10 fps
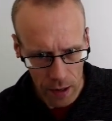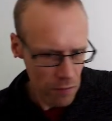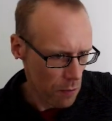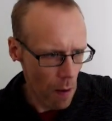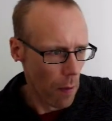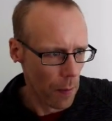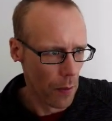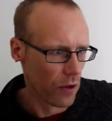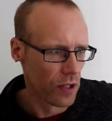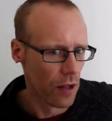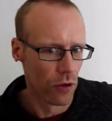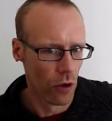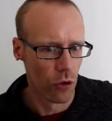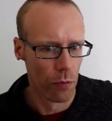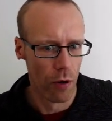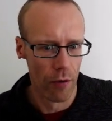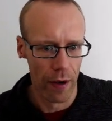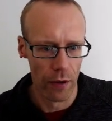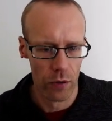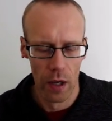you probably want to set the social
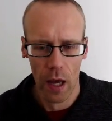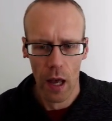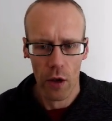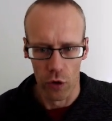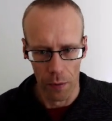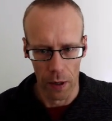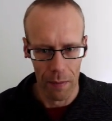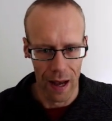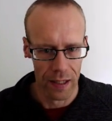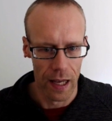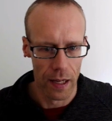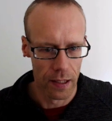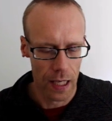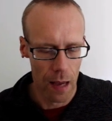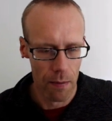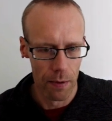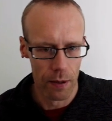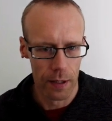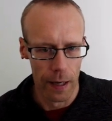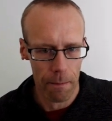profiles, so I'm going to pass that as the
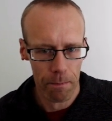capability.